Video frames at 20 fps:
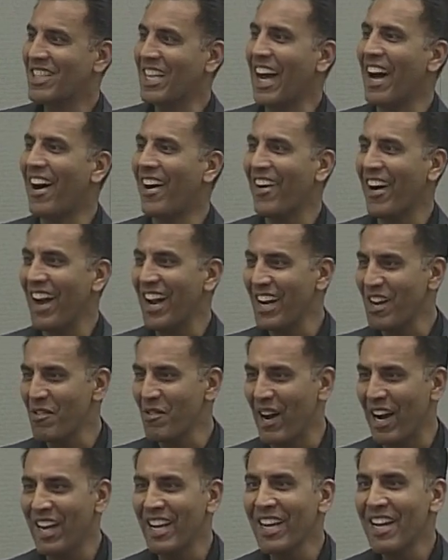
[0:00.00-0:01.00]
And so
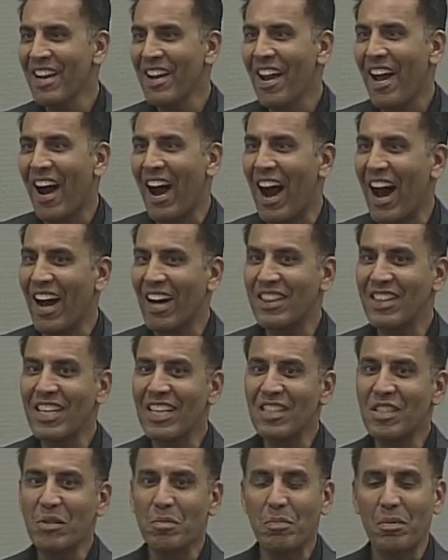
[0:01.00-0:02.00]
anyway,
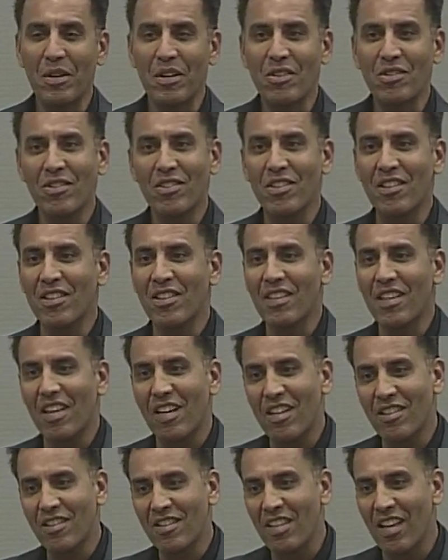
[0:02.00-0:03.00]
this
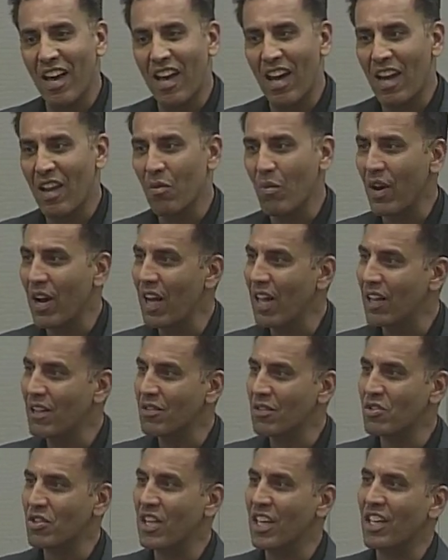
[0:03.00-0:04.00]
person said,
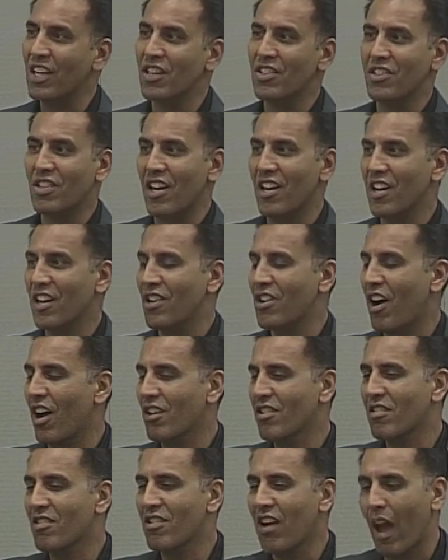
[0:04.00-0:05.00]
well, Singh has
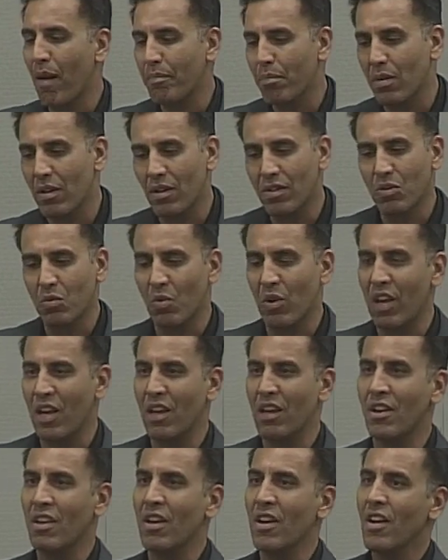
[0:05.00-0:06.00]
really not
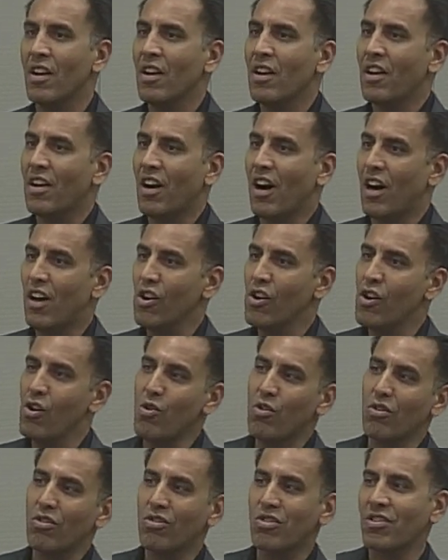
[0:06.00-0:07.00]
grappled with
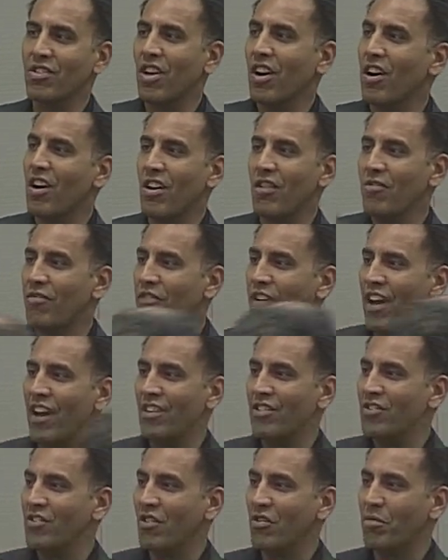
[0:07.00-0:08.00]
Luke's
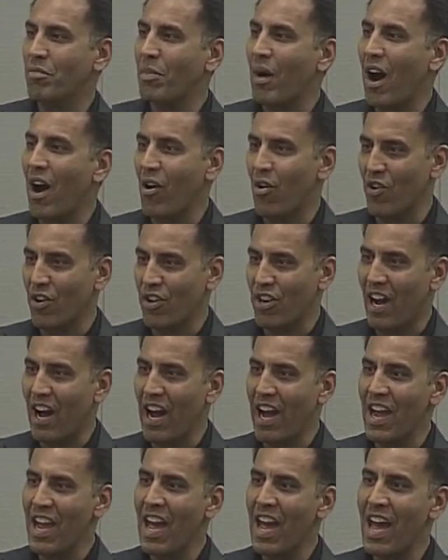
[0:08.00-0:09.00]
third phase of power.